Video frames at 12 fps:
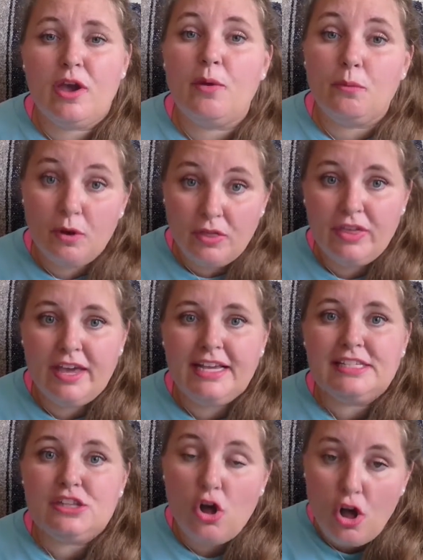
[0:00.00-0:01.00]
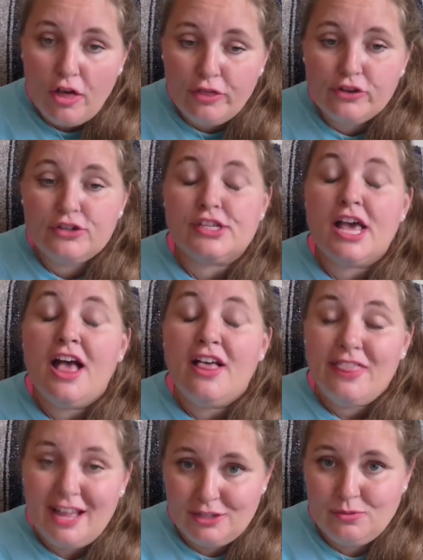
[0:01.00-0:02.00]
And one thing is the authors,
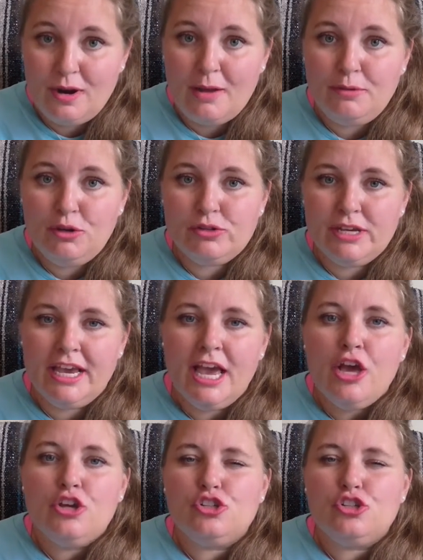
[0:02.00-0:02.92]
that's what I'm using.